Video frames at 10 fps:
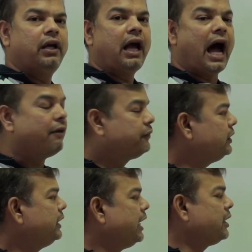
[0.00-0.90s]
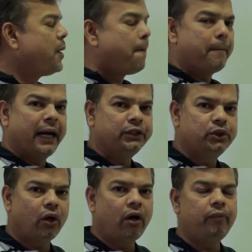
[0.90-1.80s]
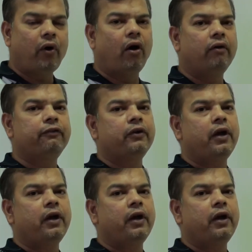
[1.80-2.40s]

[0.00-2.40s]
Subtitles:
After that, my job of